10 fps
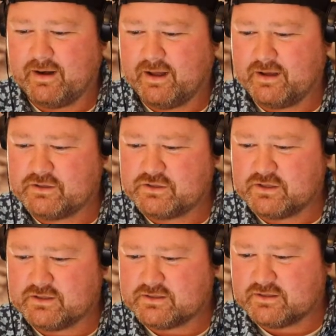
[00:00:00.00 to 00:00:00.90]
Not
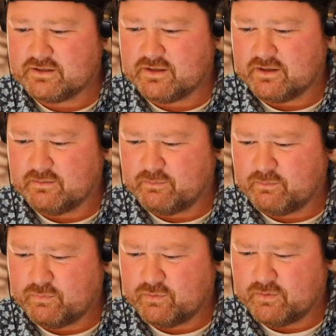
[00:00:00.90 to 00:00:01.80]
just the
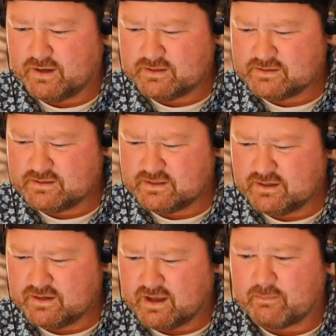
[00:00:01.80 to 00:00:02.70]

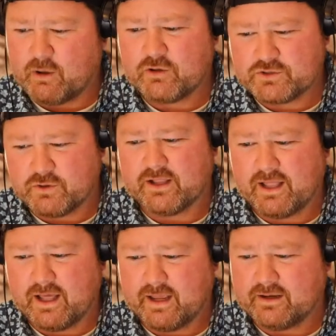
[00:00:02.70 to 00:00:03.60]
president. I'm also a
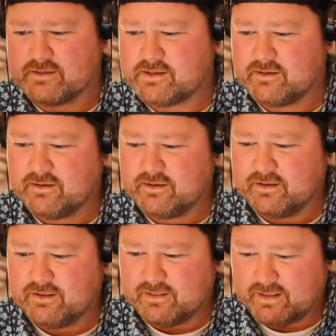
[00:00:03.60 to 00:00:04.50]
client.
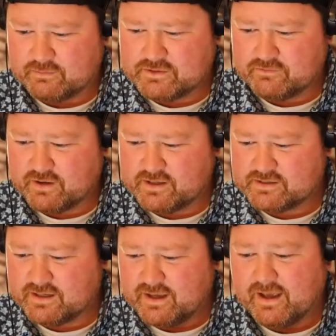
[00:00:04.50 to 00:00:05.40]
That was the
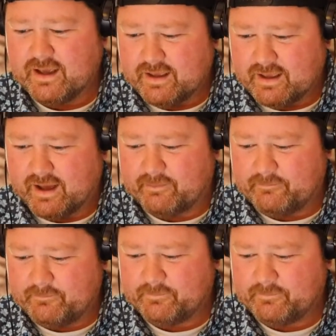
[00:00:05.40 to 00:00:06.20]
phrase? Yeah.